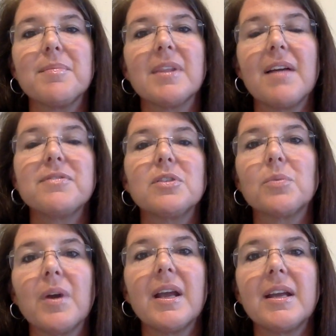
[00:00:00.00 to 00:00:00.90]
left
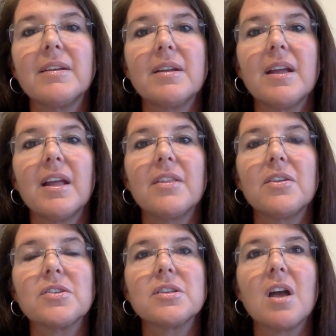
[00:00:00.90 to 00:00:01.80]
and right, and
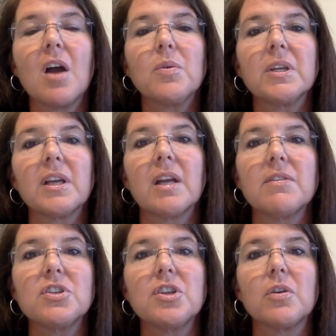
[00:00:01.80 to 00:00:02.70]
there's not really kind
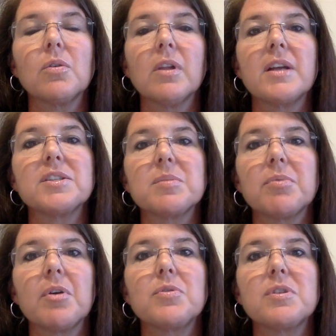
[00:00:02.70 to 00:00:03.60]
of a generalized
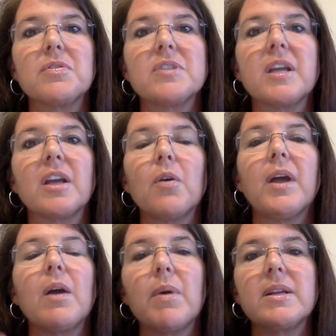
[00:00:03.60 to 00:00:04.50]
approach of saying,
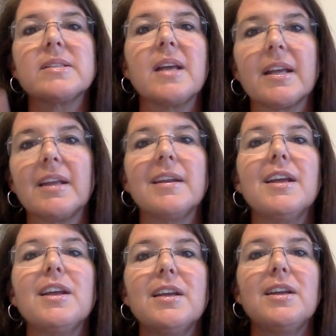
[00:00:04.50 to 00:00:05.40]
okay, wait a second,
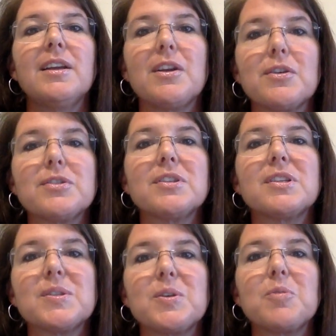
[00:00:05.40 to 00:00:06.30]
here's the
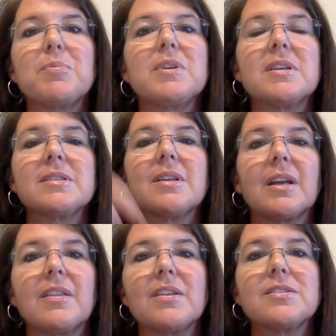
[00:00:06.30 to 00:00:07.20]
soup, you
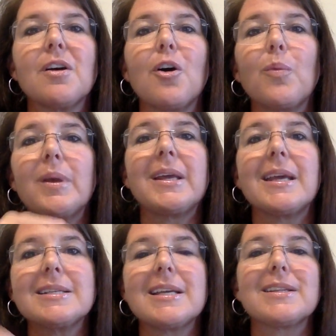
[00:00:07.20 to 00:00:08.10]
stuck in the salt, we
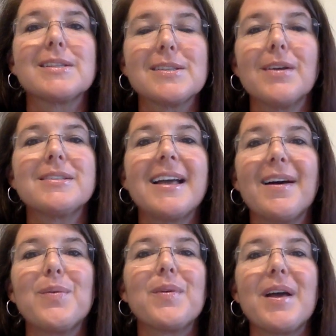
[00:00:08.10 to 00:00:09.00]
can't take the salt
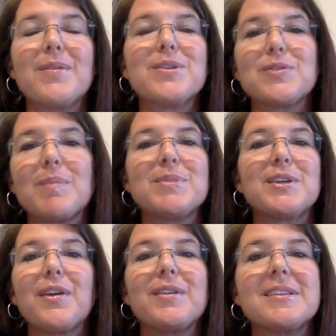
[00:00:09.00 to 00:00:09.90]
out without
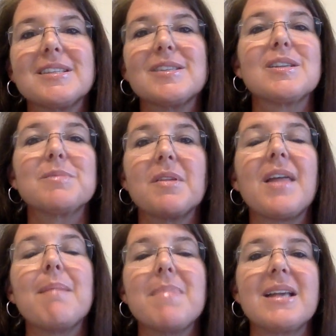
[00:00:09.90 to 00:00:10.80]
disrupting all these systems, and
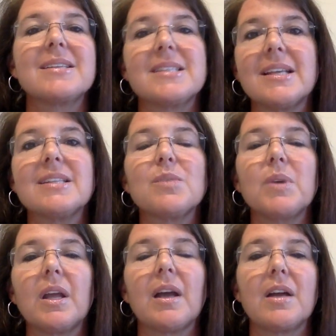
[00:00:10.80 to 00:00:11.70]
that makes sense, and we
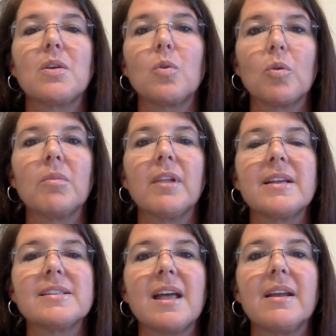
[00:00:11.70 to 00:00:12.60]
can kind of
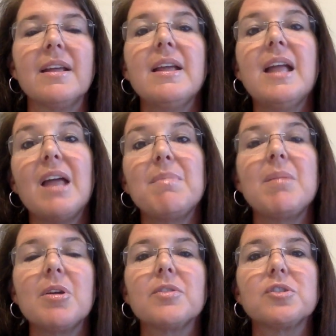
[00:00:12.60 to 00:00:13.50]
normalize that, and
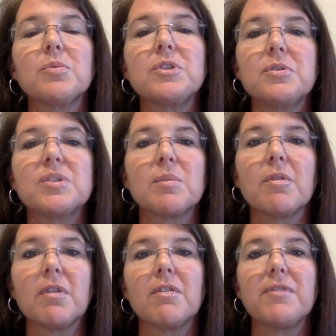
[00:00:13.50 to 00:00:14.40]
maybe also reduce some
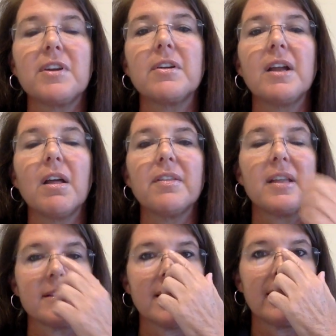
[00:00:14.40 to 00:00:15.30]
of our fear and health
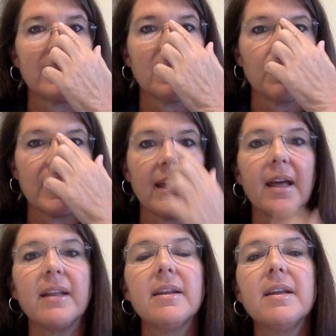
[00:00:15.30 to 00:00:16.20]
anxiety that we
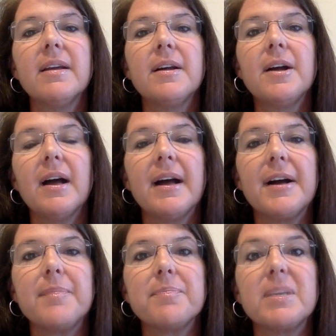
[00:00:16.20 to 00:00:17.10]
get
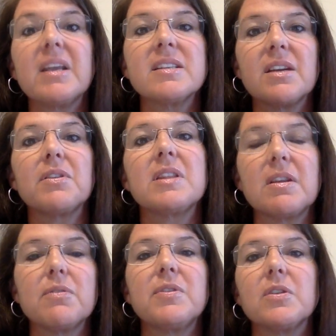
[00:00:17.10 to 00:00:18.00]
because
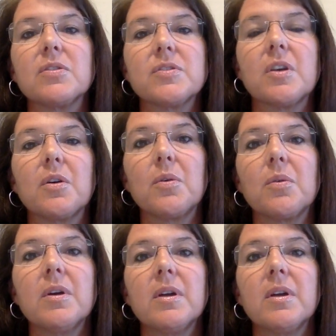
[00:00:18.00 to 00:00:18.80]
everything feels so